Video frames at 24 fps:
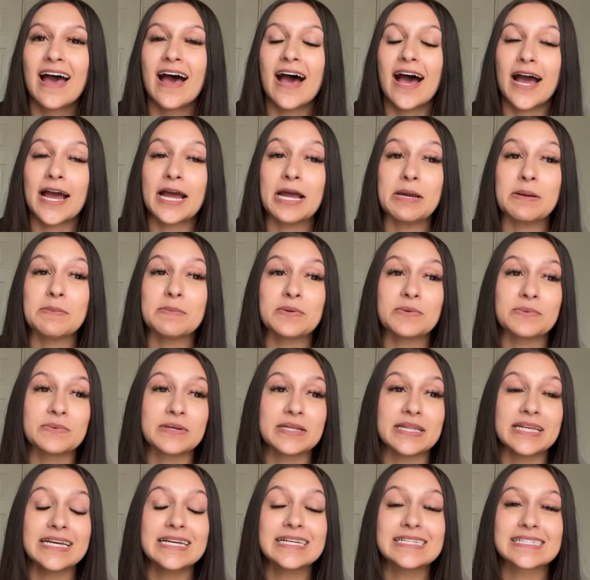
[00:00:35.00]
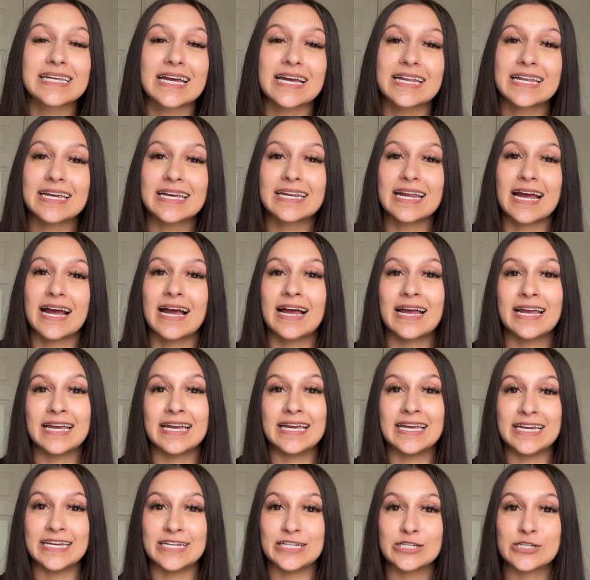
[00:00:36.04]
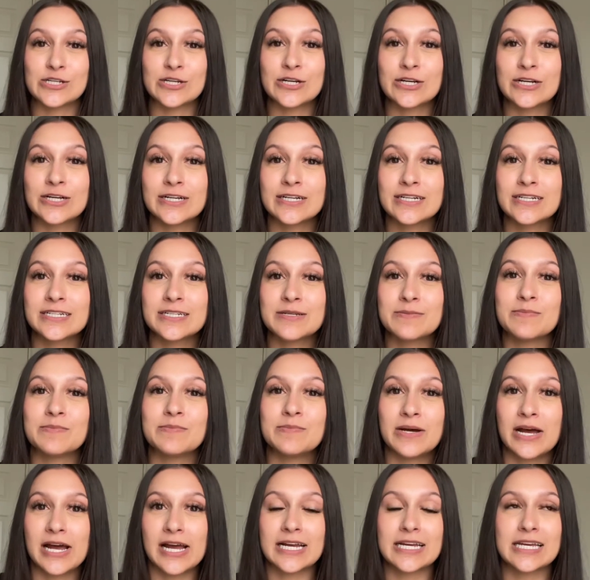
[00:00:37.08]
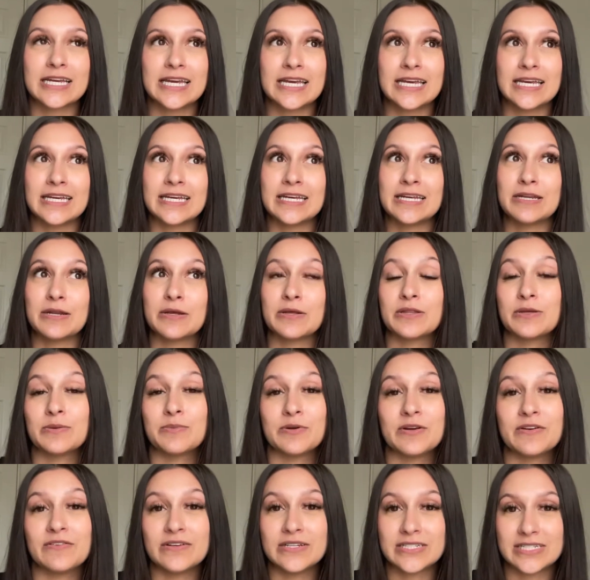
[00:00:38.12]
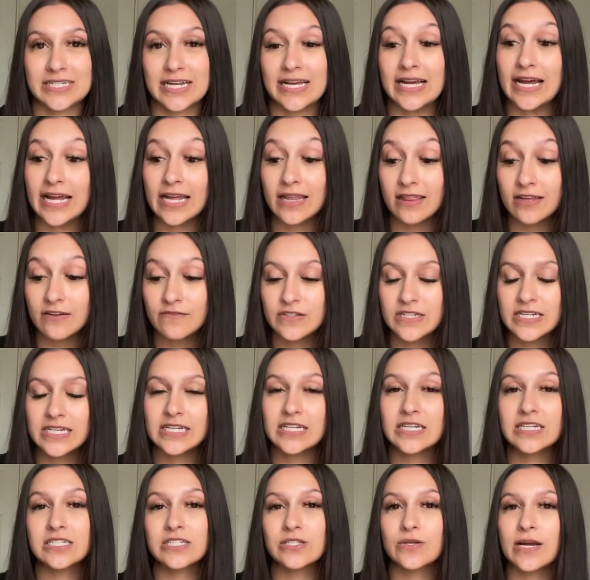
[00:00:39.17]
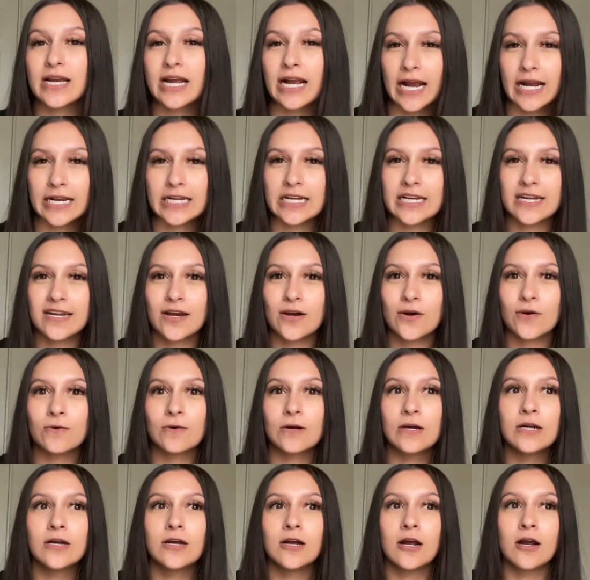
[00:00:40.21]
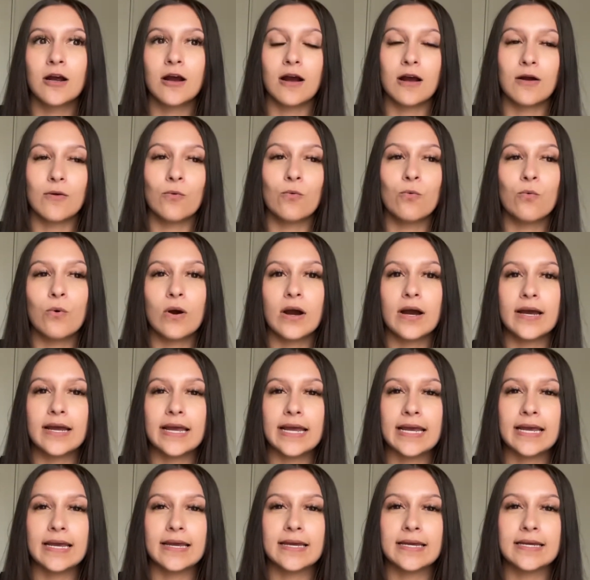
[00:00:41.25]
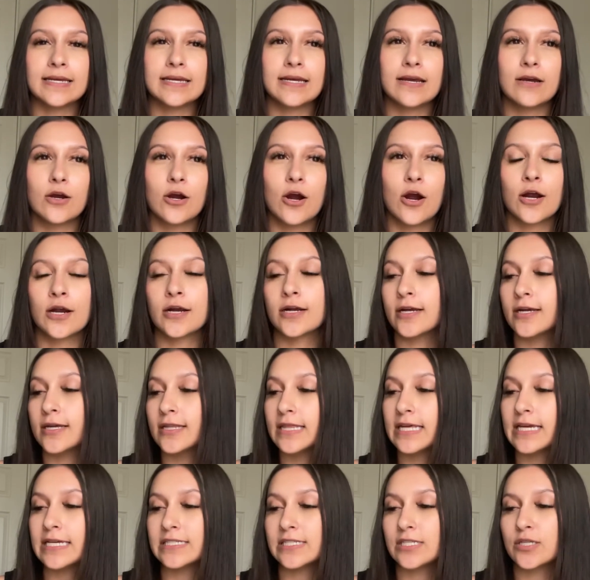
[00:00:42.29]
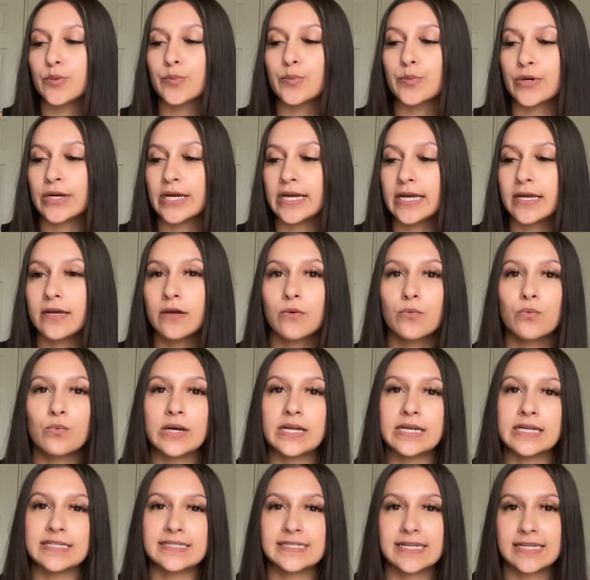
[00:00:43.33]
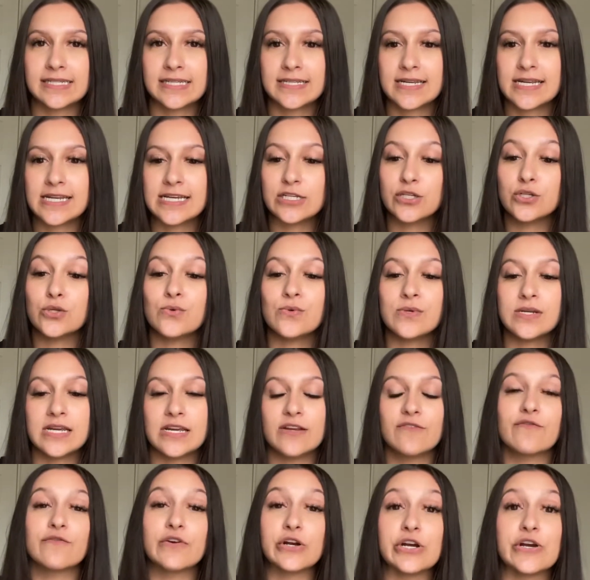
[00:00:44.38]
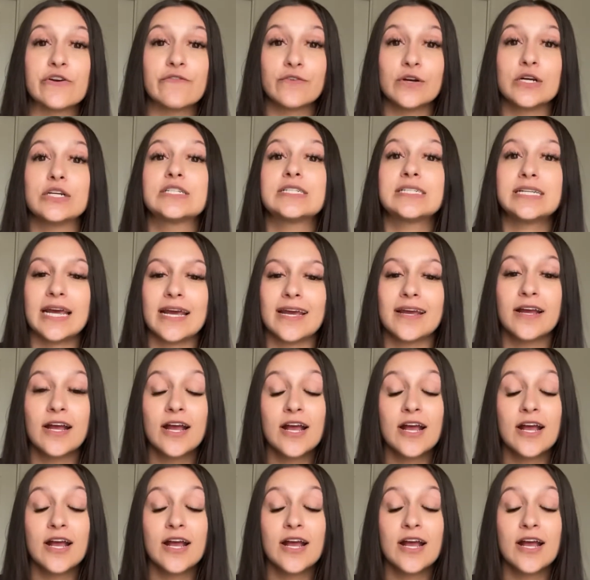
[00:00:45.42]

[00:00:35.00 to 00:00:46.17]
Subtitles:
I'm really excited. I interned back in the previous state I lived in, so I kind of know what are good things to bring, what necessities you need for your first day.